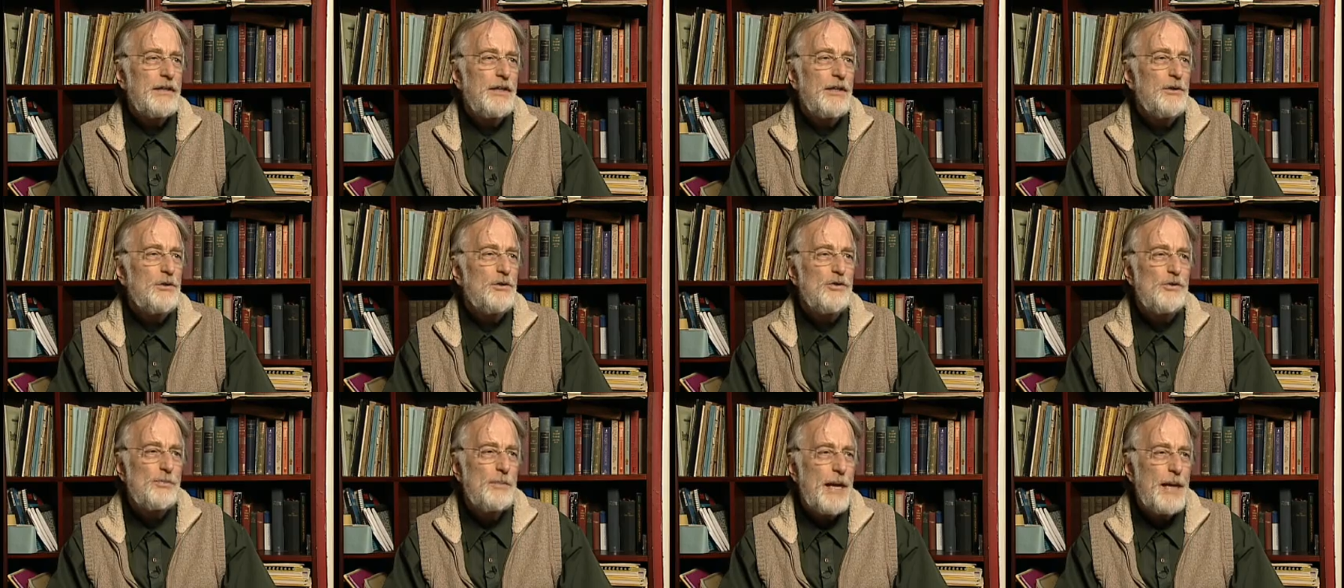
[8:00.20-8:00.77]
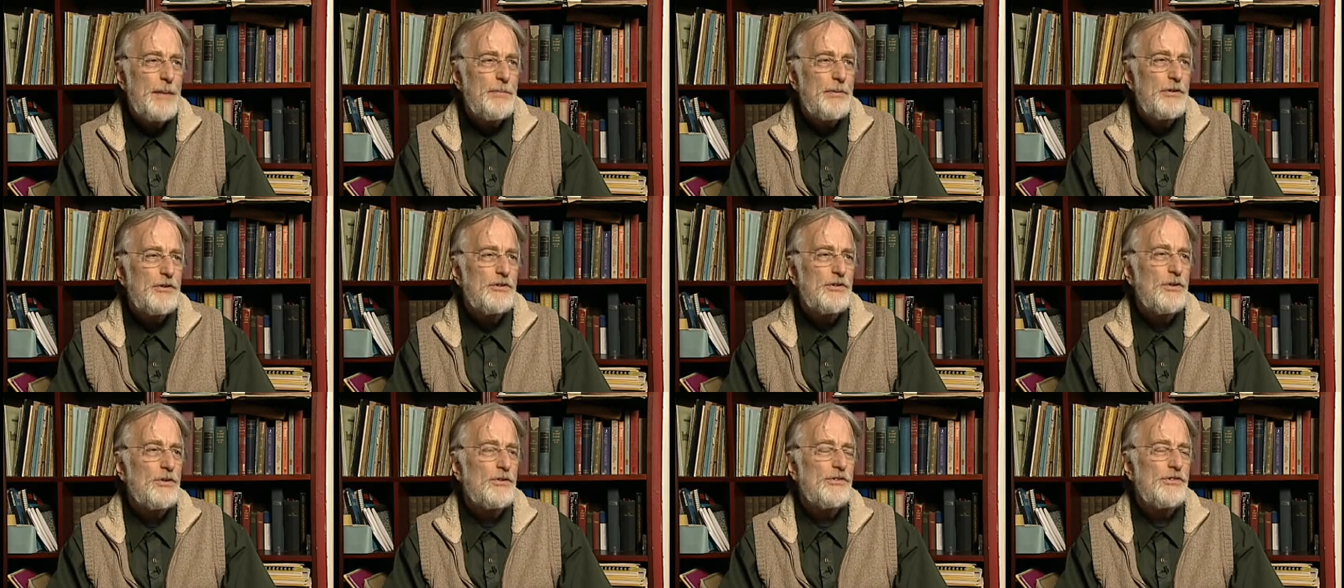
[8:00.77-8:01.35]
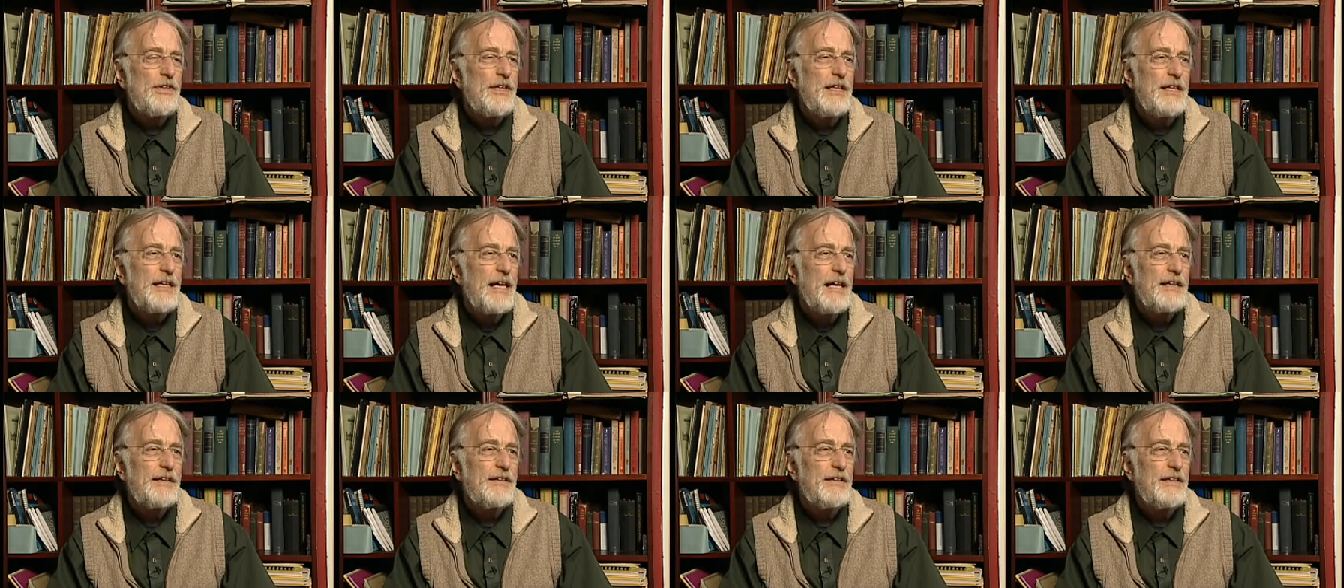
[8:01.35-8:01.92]
in the newspapers or seen
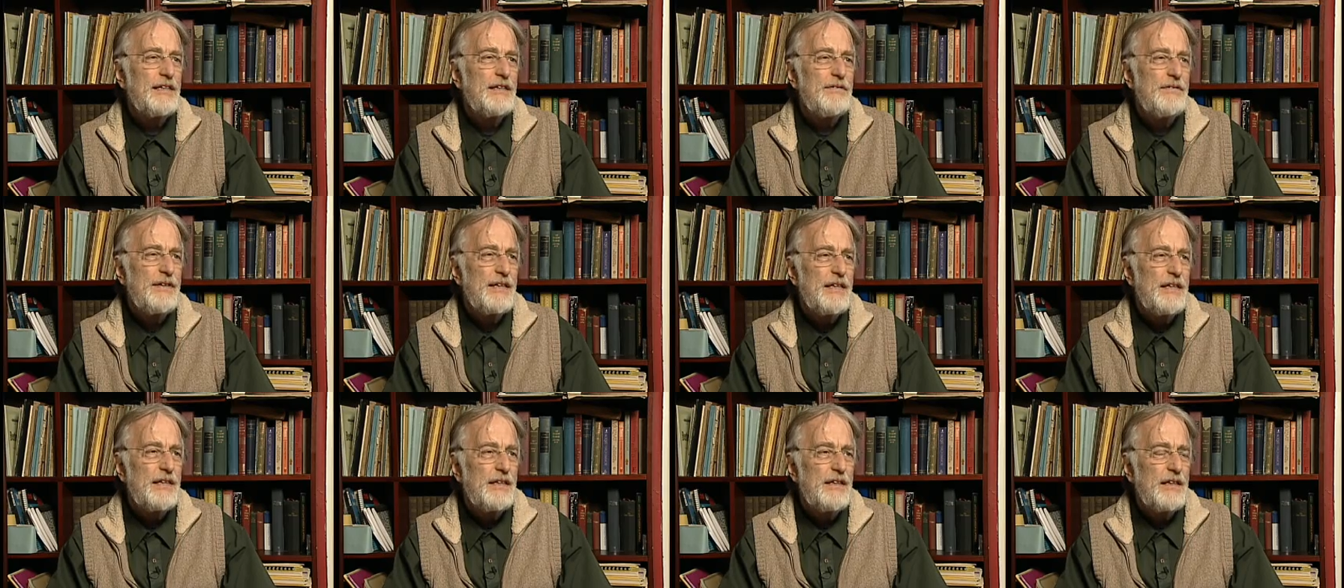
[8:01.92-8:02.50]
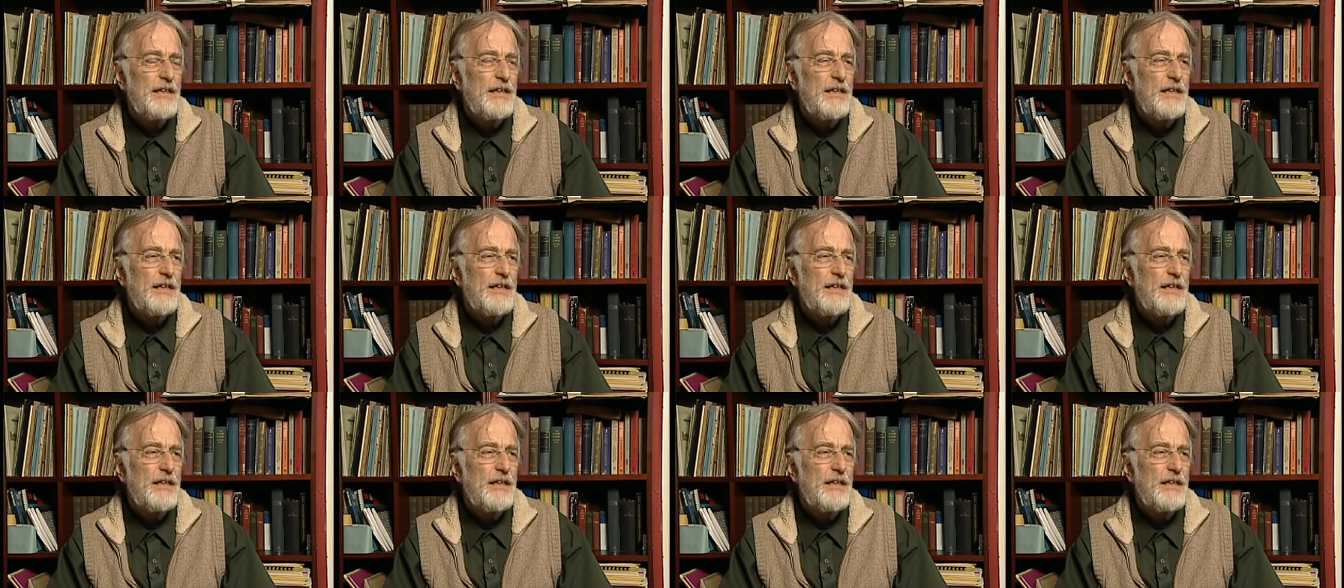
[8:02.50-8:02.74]
on TV.